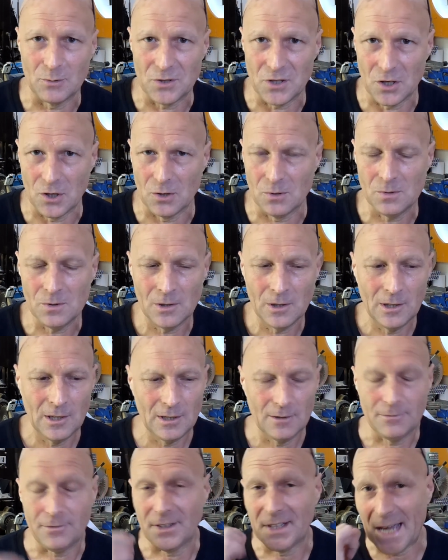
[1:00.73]
do
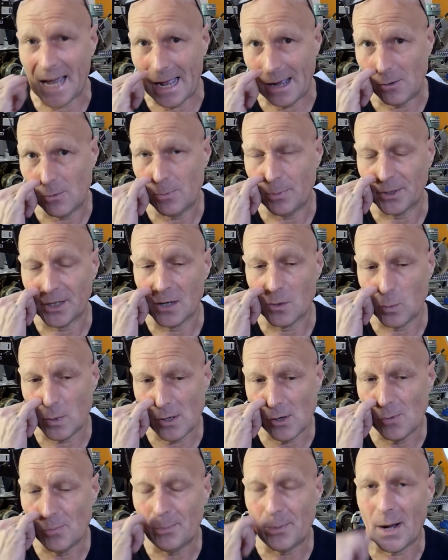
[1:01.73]
for now. But I
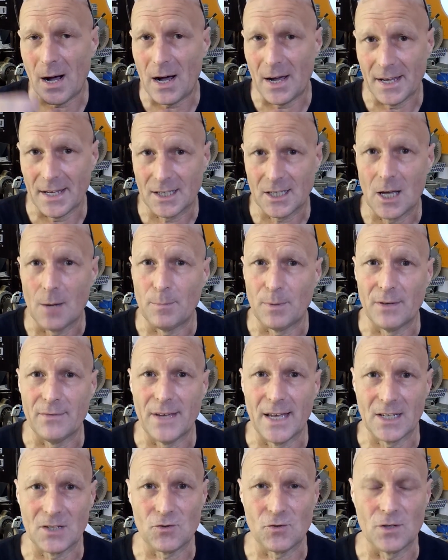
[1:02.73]
will buy a couple of
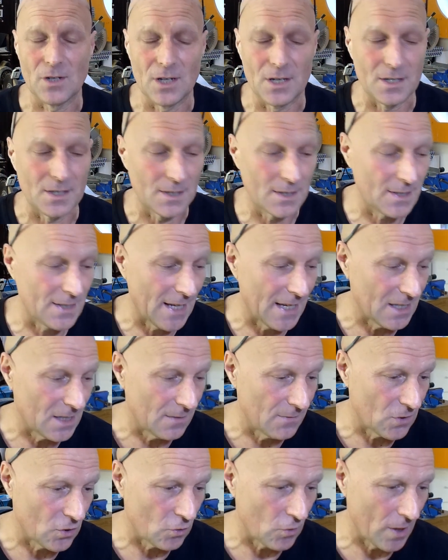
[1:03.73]
extra sets
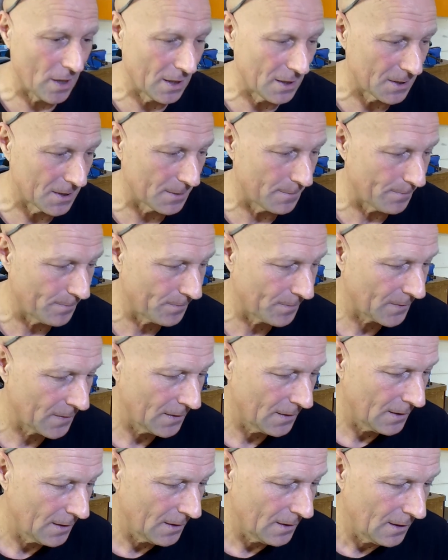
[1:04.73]
of strings.
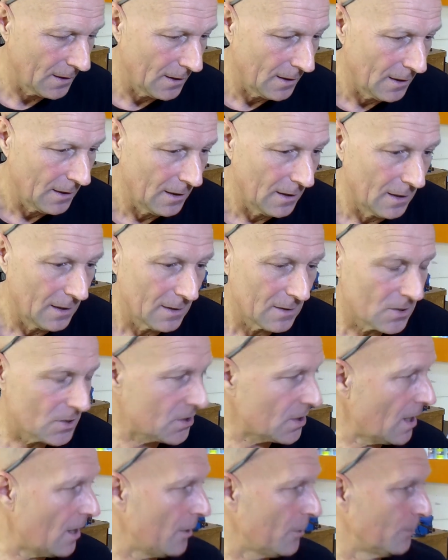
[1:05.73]

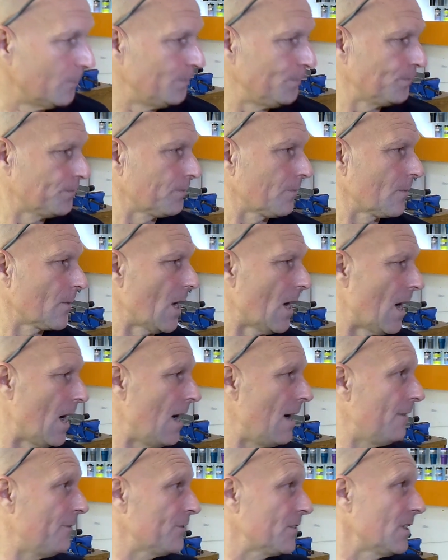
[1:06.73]
So,
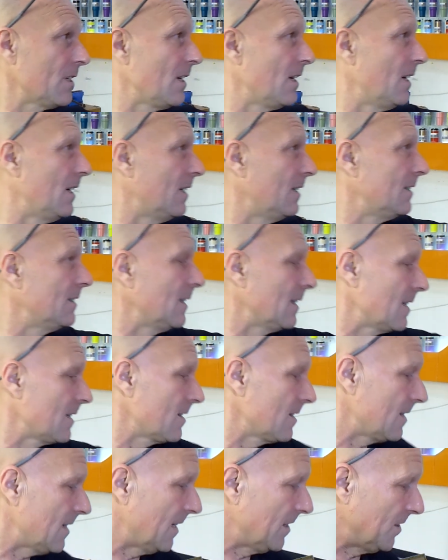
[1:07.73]
after, as I
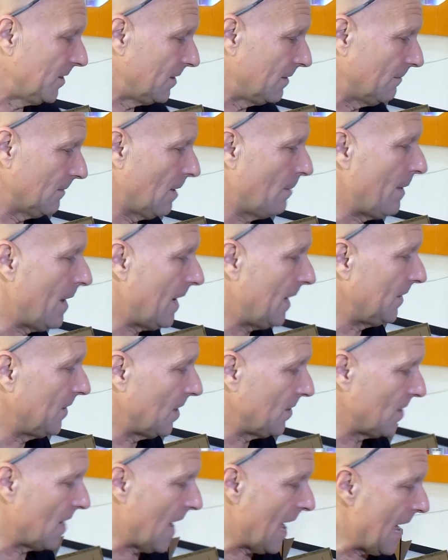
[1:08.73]
said, about
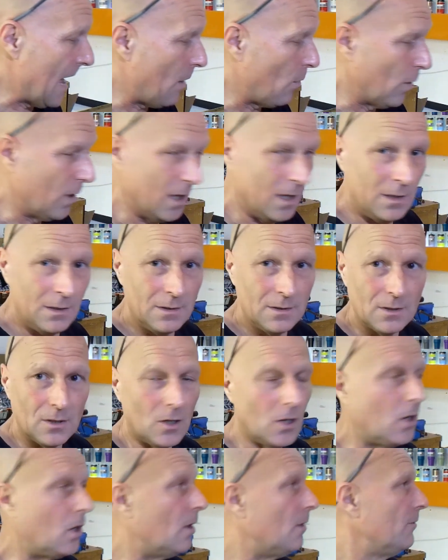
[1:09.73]
another hour
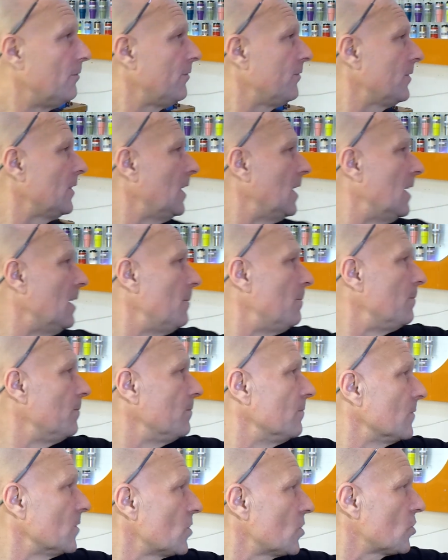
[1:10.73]
of
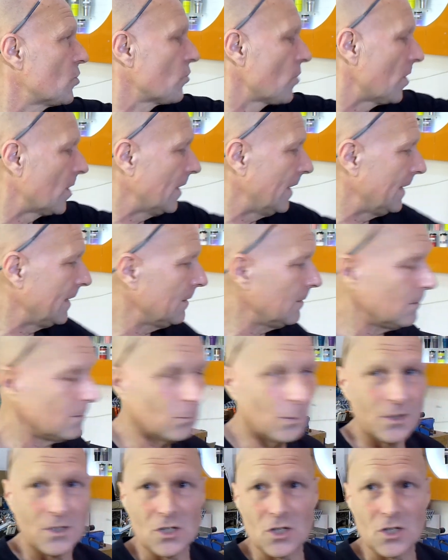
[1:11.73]
struggling with the